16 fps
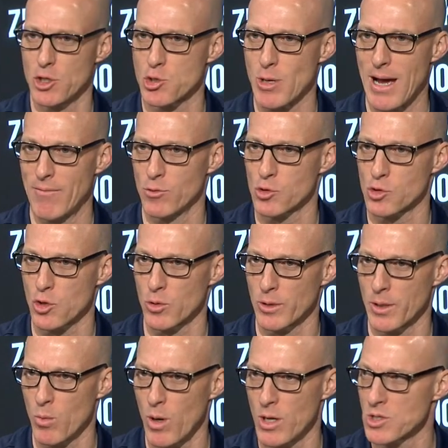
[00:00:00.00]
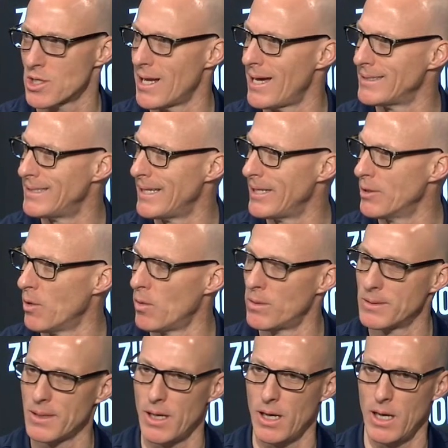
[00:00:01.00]
The travel certainly wasn't ideal,
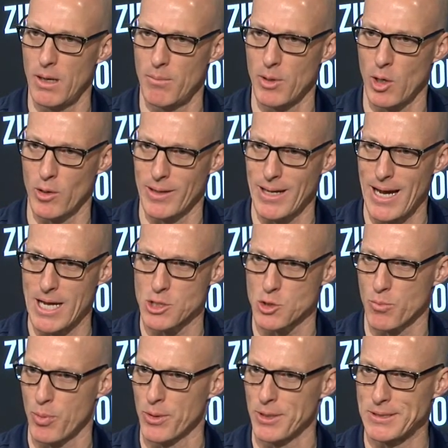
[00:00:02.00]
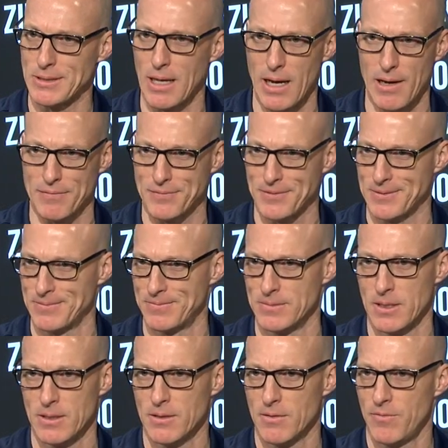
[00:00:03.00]
but our guys are pretty tough and
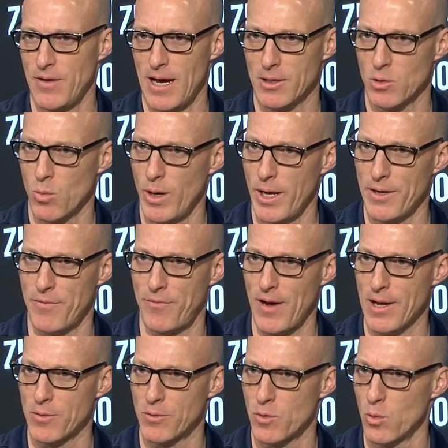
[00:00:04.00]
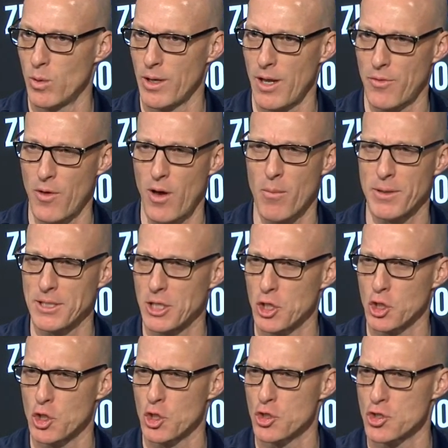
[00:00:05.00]
found a way to fight through it. I thought we did
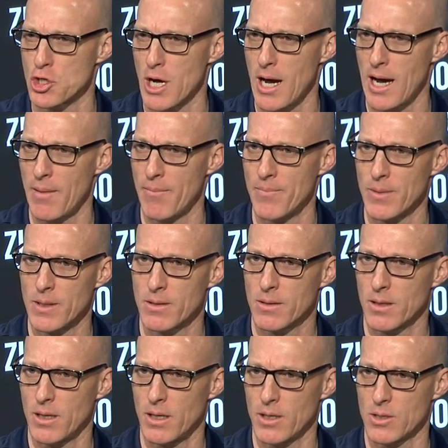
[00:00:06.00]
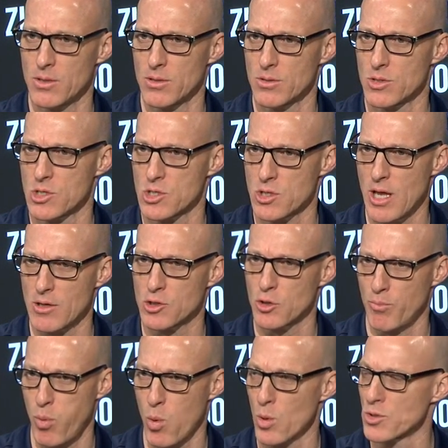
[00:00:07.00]
a good job,
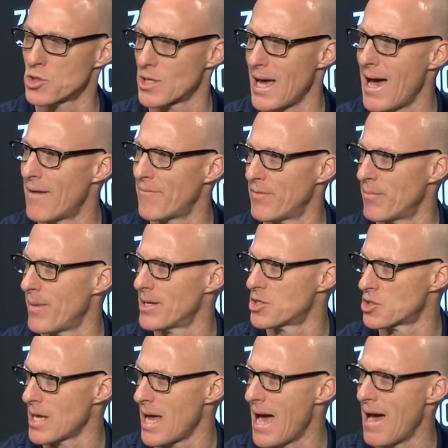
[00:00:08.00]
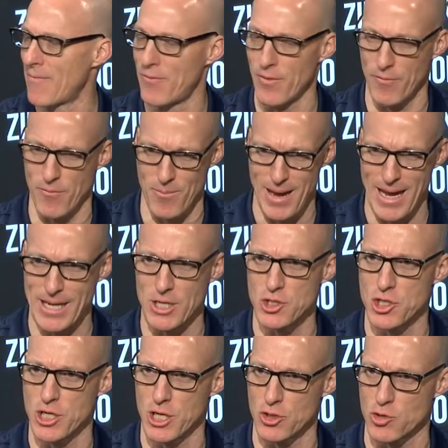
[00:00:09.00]
support staff and my staff, of
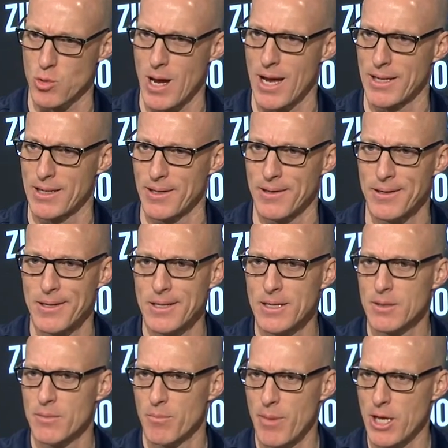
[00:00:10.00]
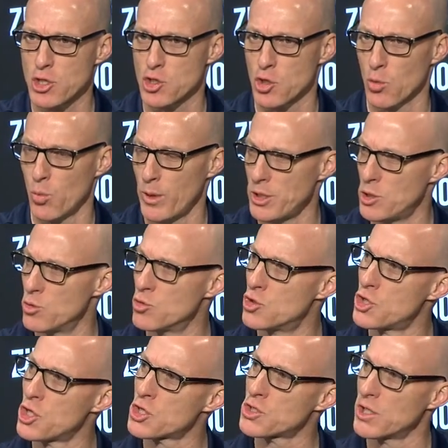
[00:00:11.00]
managing, trying to make sure we do
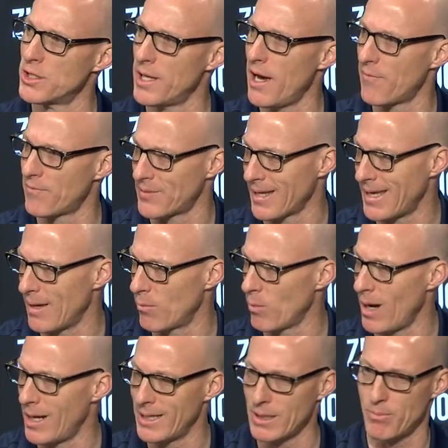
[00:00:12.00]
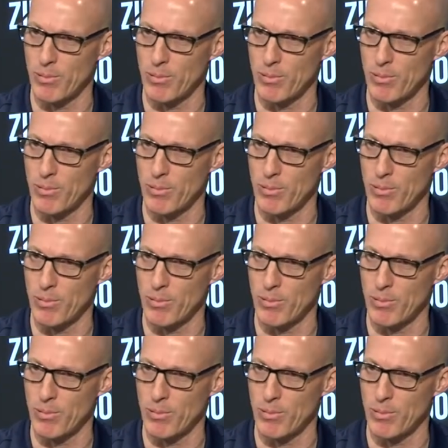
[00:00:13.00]
just enough to get ready to